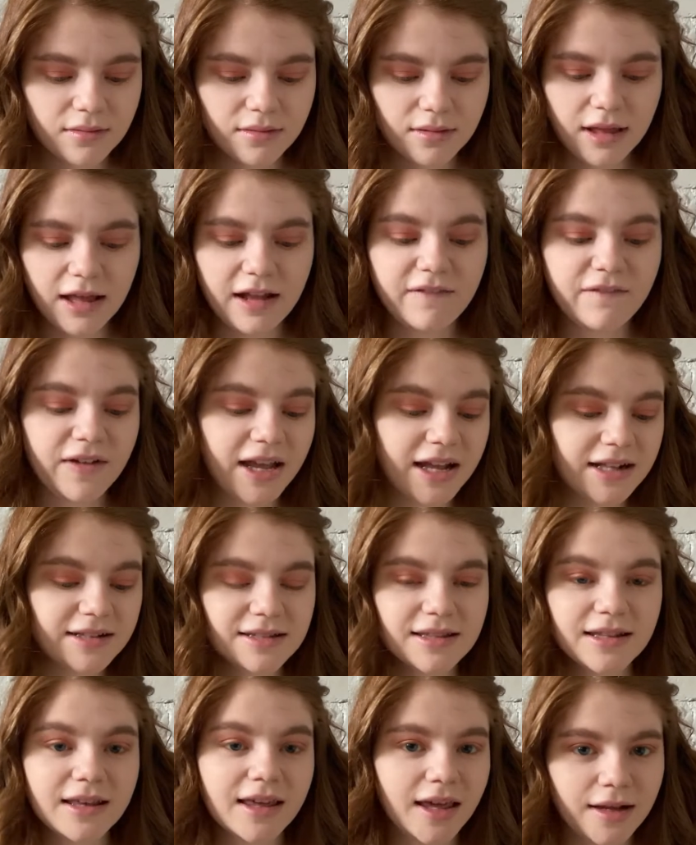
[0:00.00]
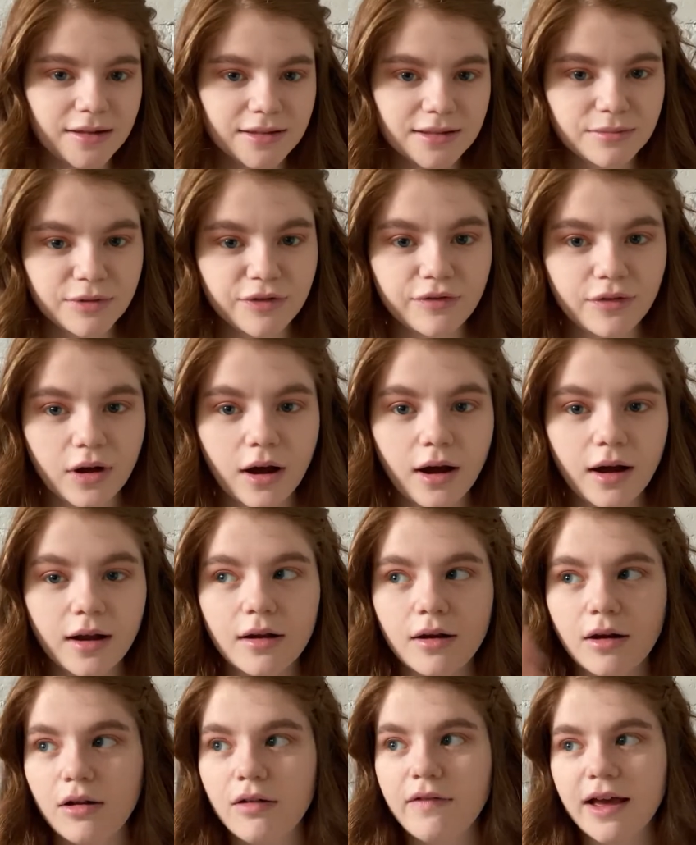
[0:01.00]
advance the kingdom of God and
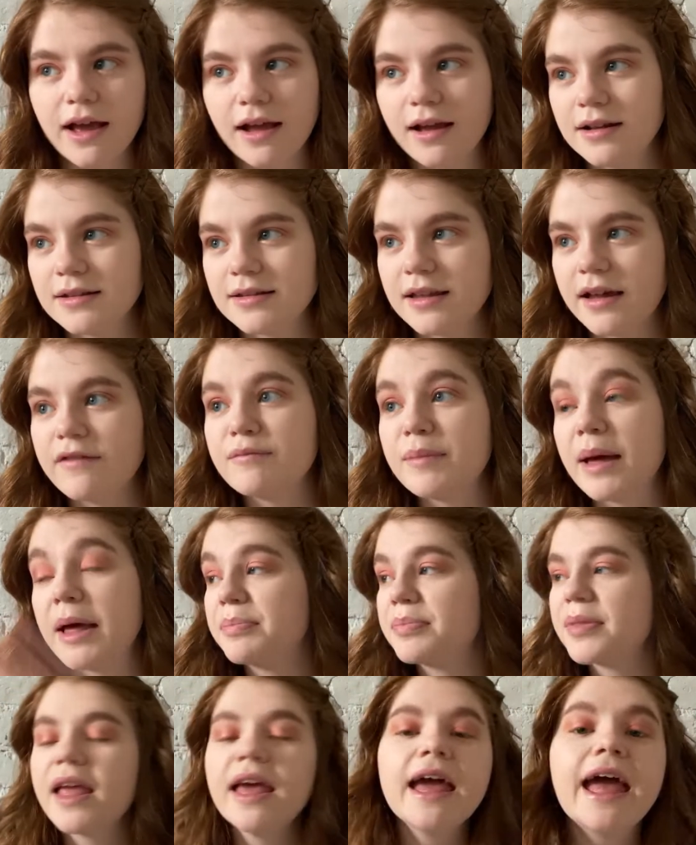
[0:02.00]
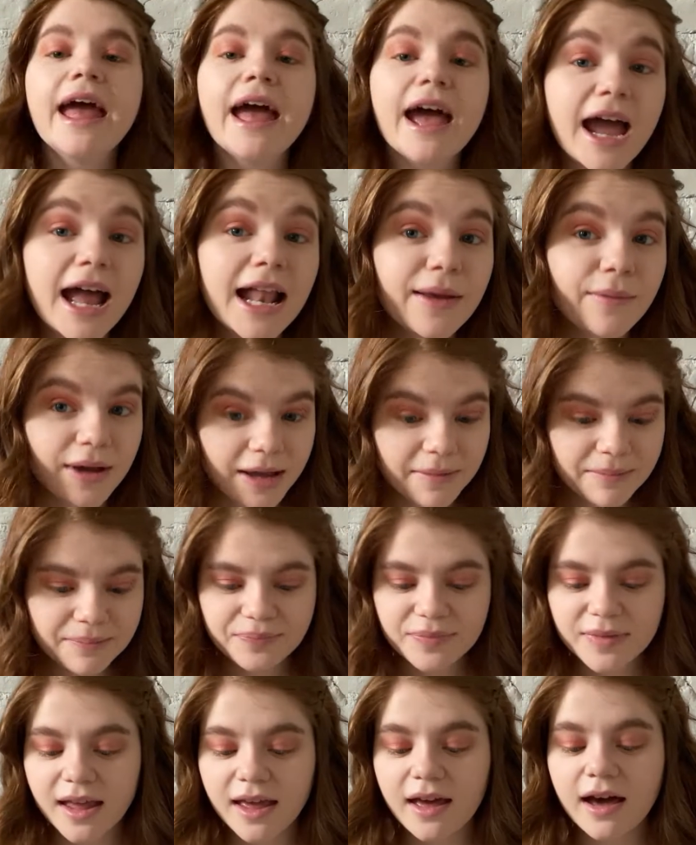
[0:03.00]
all that kind of stuff. But anyway,
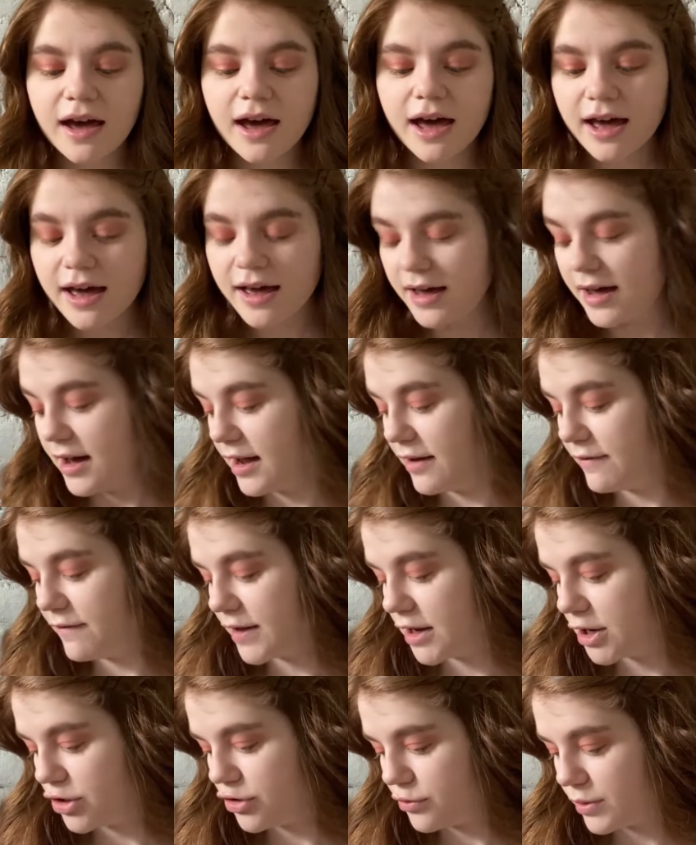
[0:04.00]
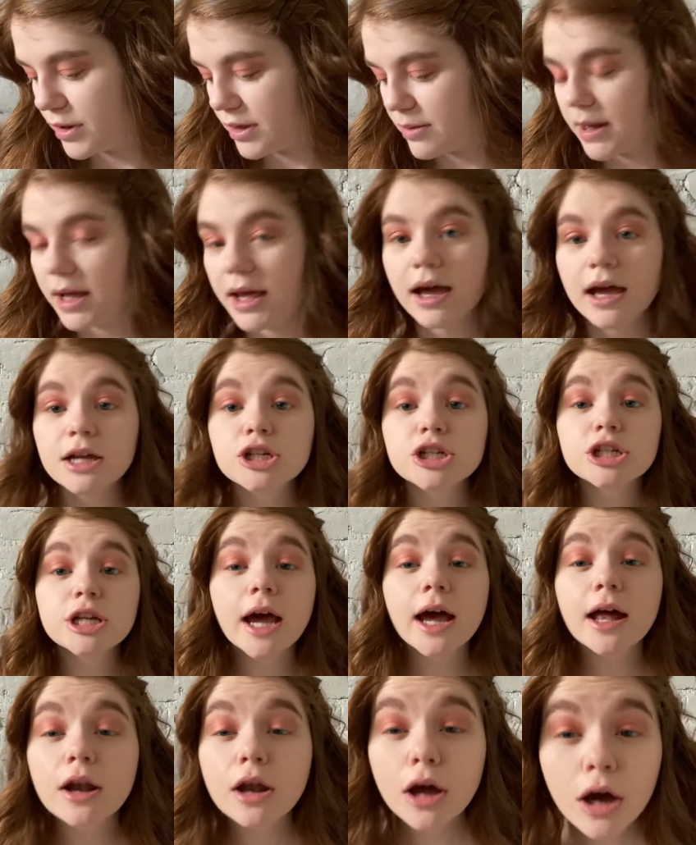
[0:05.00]
I finished with my
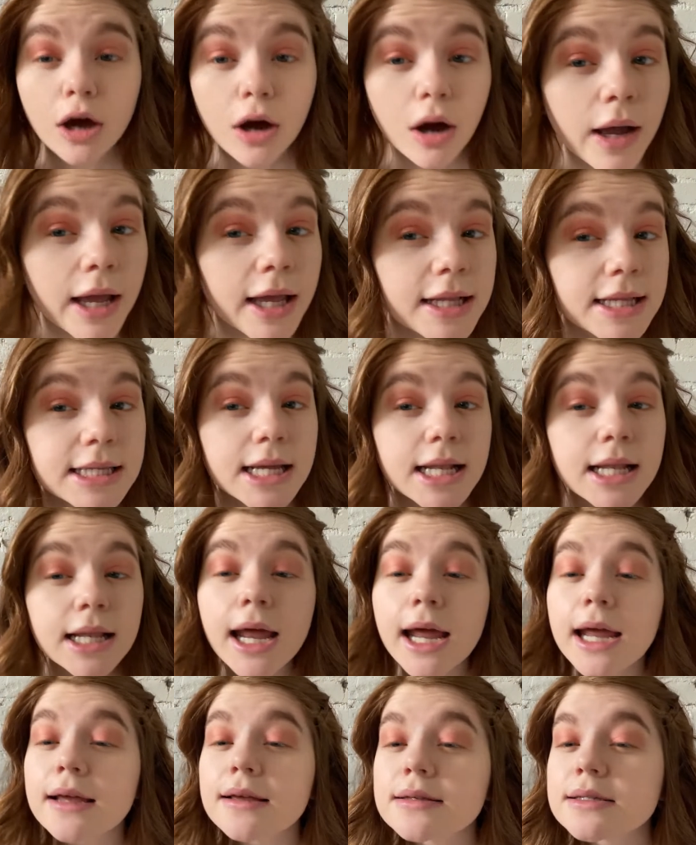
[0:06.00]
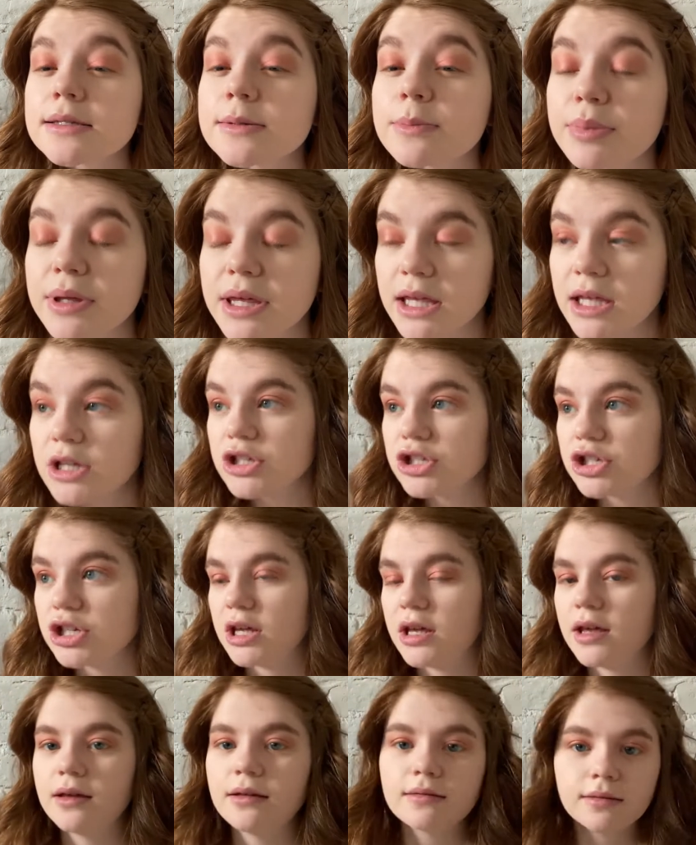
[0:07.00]
eyeshadow. It's a nice
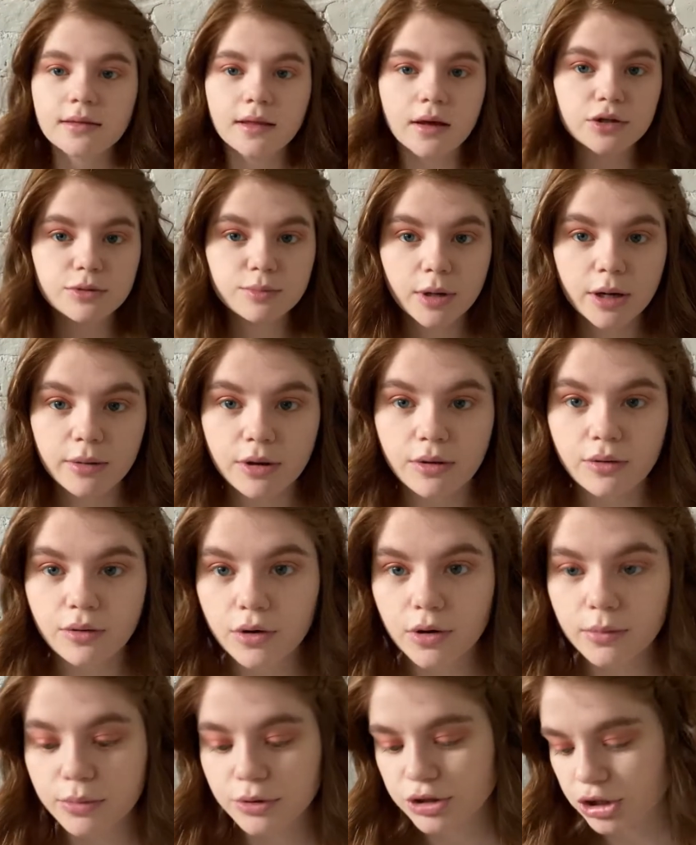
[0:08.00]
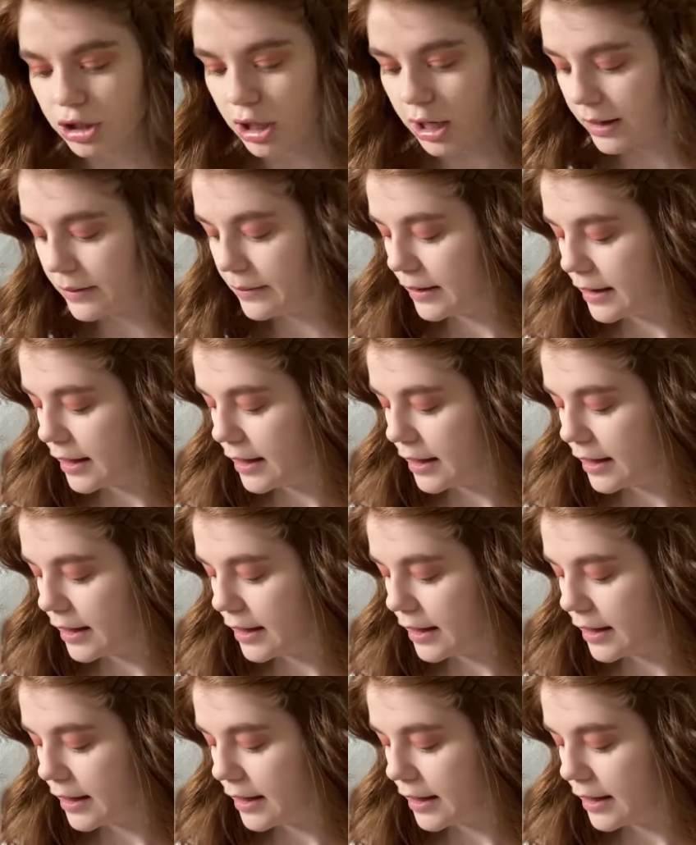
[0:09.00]
peachy, that was probably a horrible shot.